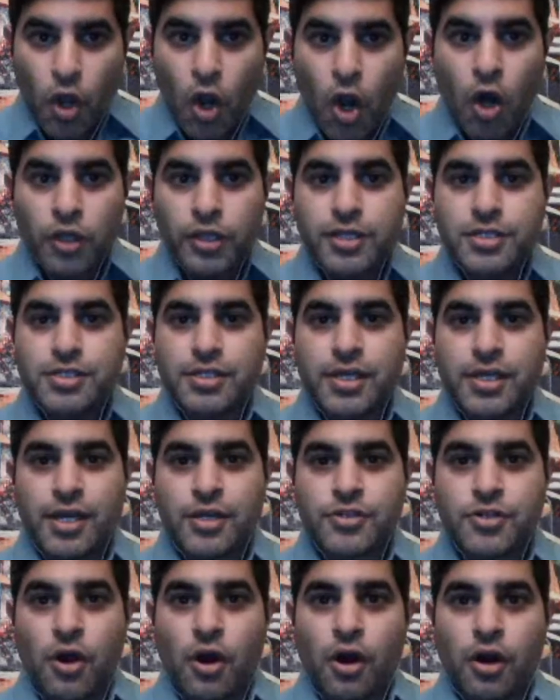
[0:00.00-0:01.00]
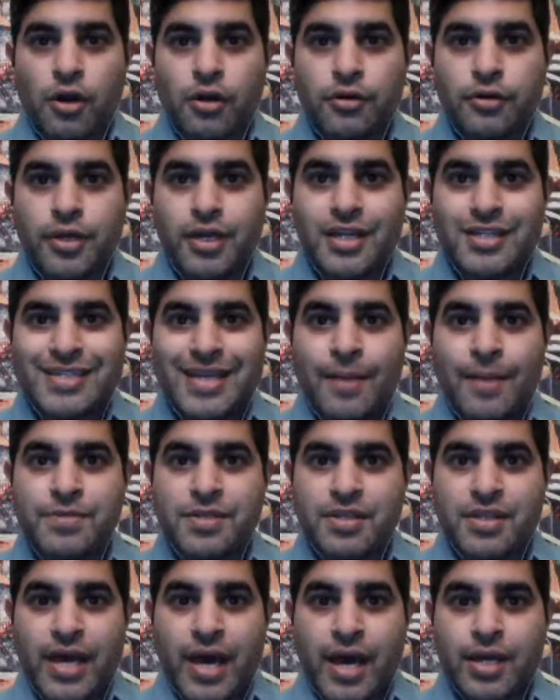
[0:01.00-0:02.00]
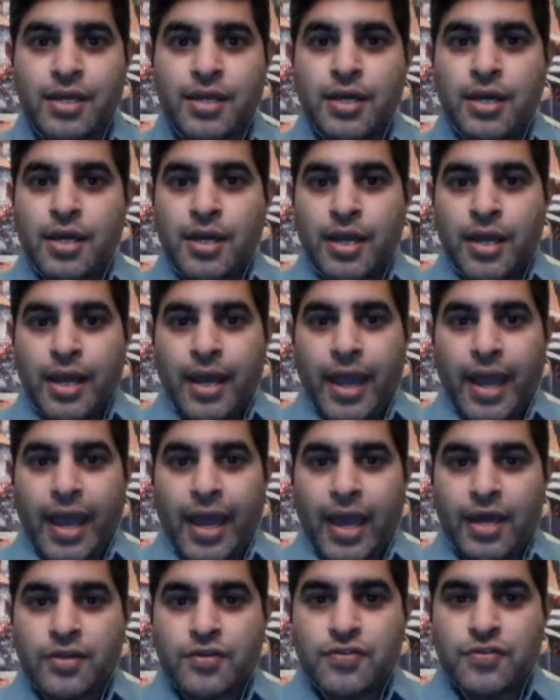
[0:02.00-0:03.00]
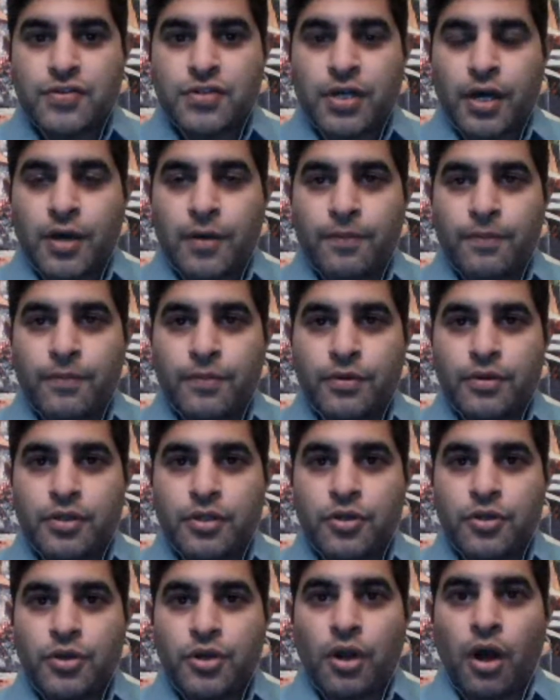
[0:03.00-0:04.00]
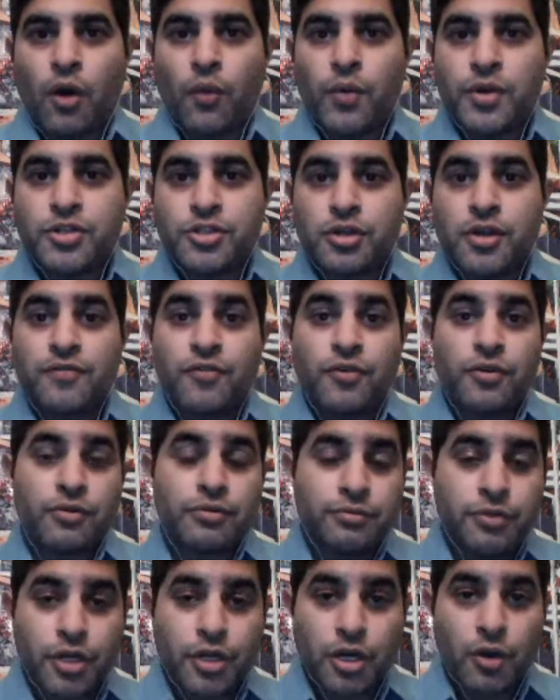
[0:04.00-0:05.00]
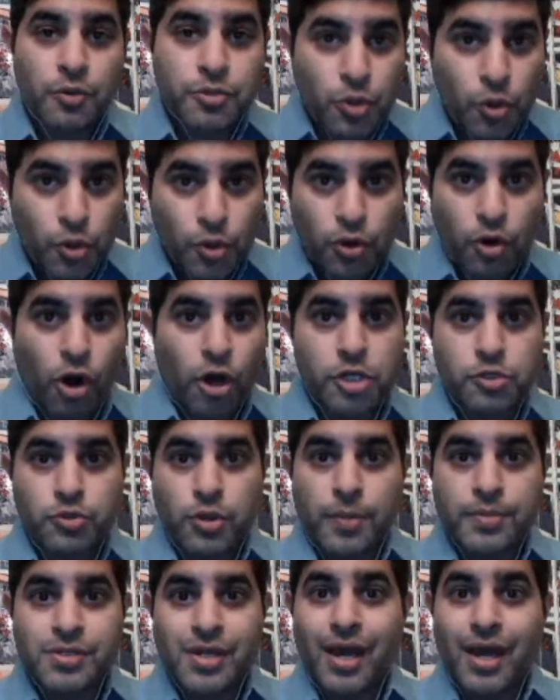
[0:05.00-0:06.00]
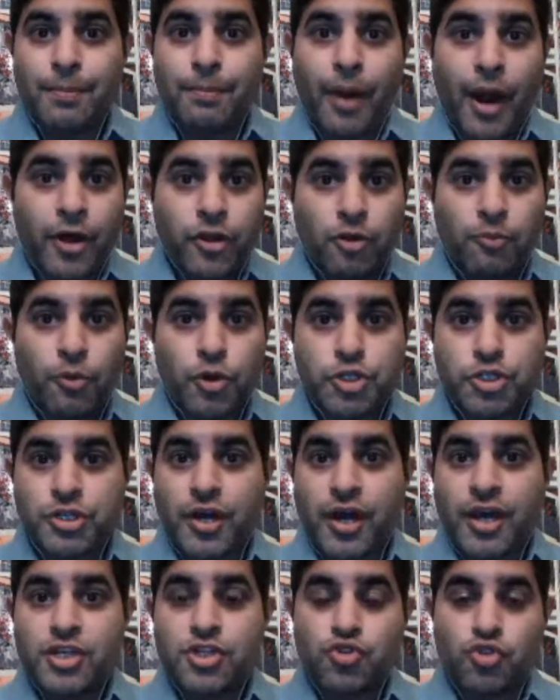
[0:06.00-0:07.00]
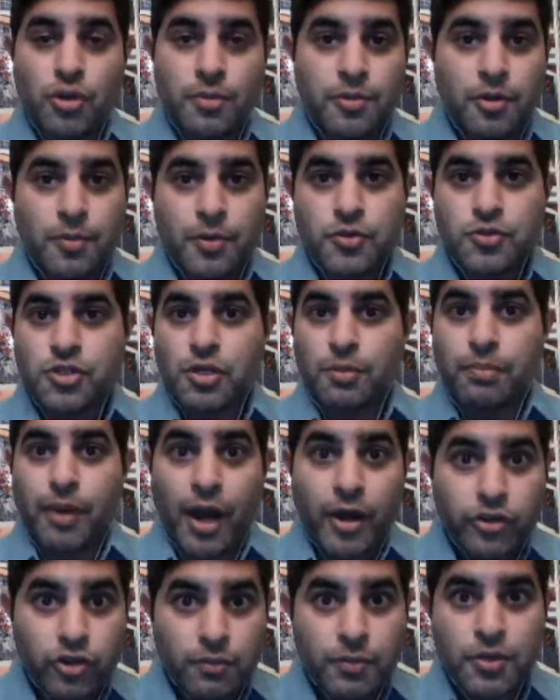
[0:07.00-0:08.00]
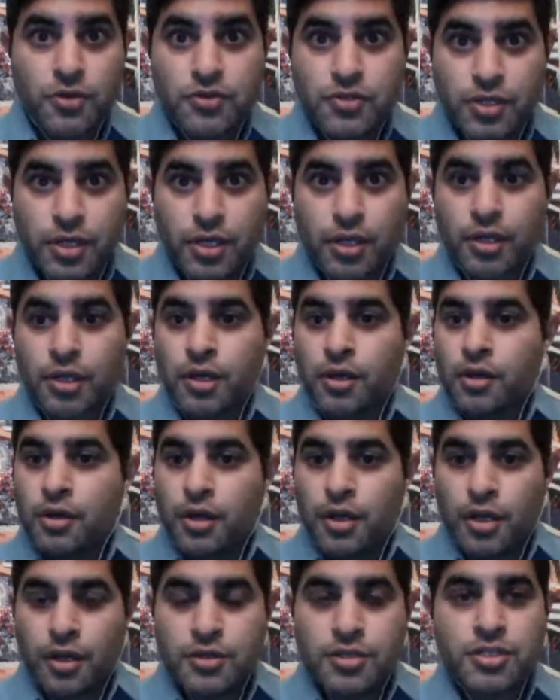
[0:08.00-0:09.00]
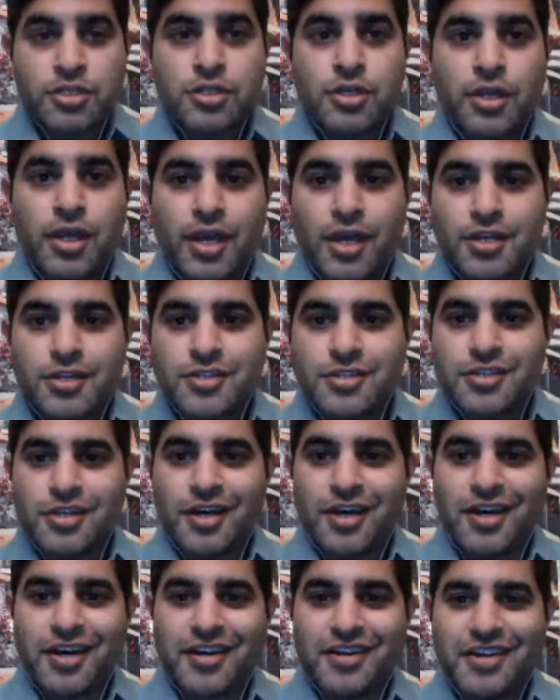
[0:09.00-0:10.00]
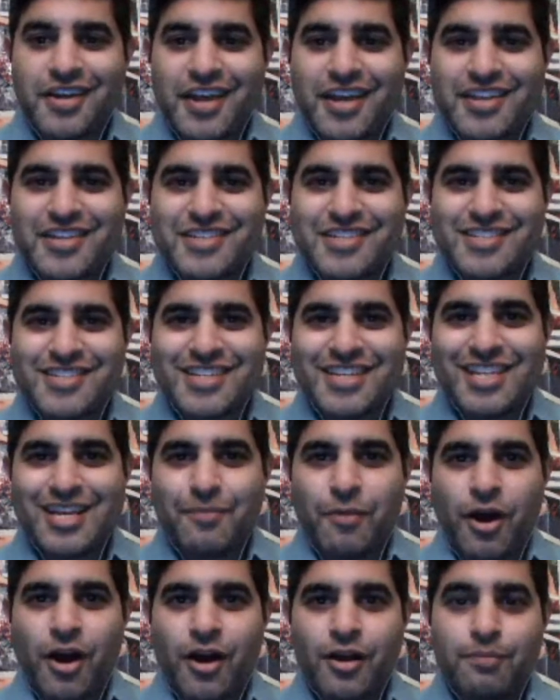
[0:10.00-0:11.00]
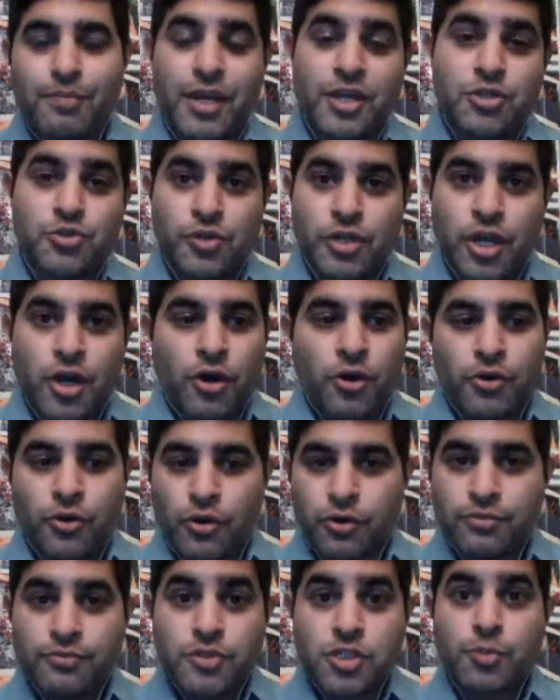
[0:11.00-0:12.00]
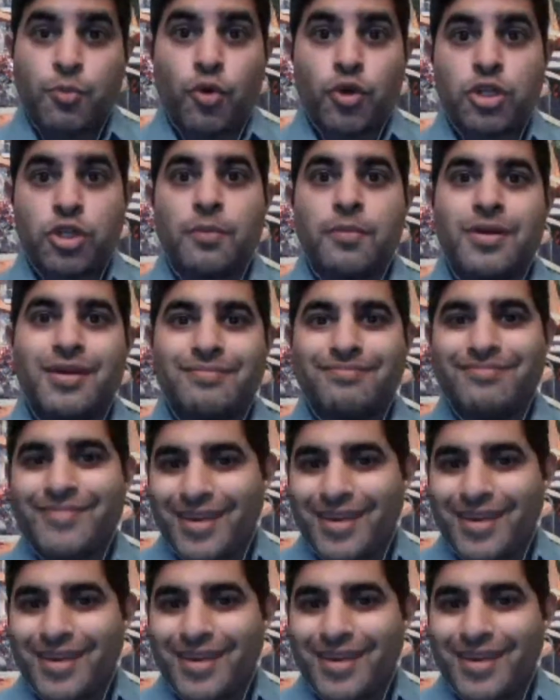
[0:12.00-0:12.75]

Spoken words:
all these gigs are an attempt at that. And you can always go to an artist's website, buy their merchandise, stream their music, buy their music, and see them on Patreon or support them